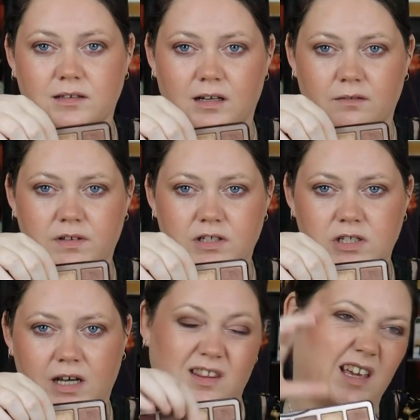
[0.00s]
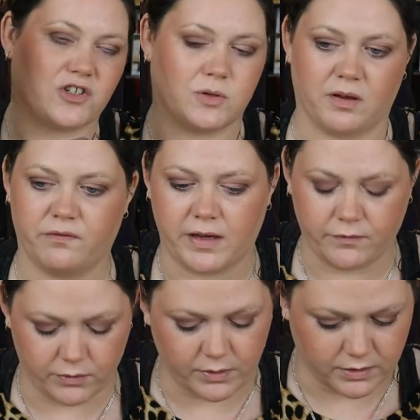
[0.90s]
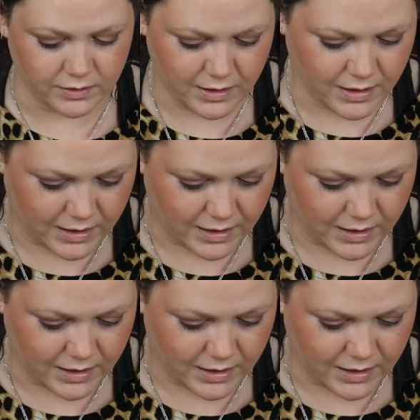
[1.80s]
Love this shade, it's actually my favorite one.